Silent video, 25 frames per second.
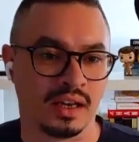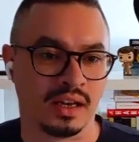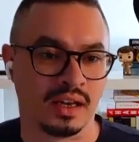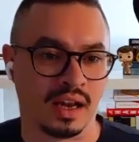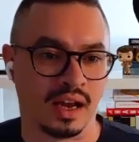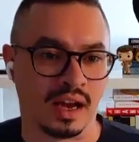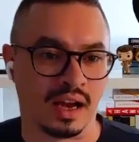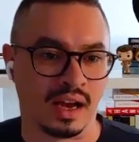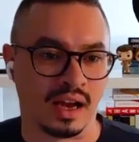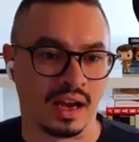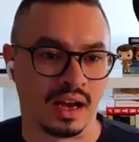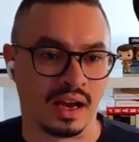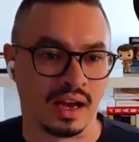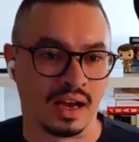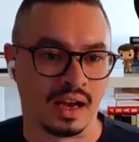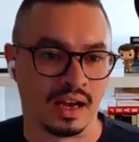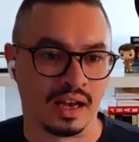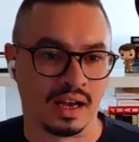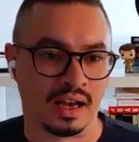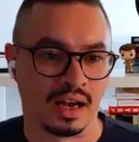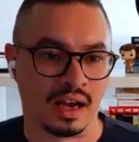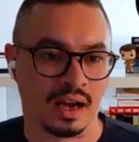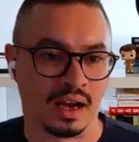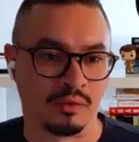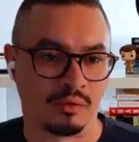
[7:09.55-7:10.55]

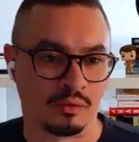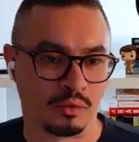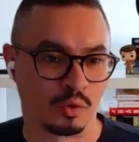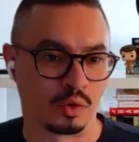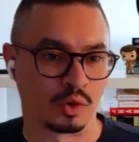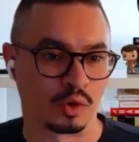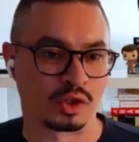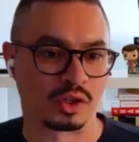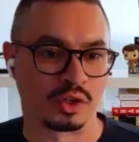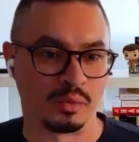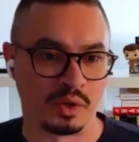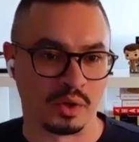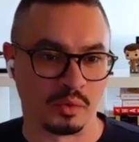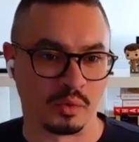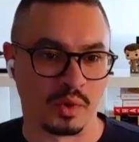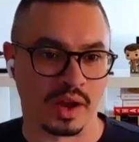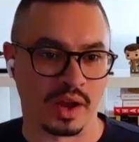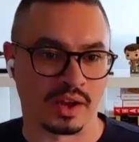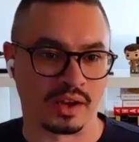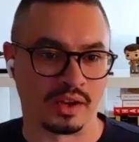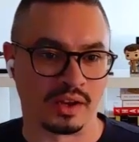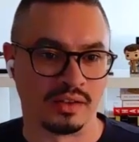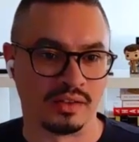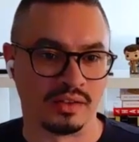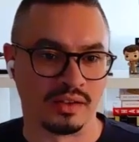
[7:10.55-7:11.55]
a force to be
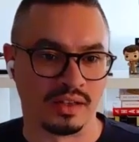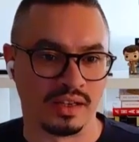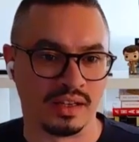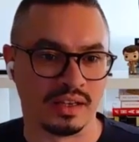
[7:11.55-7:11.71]
reckoned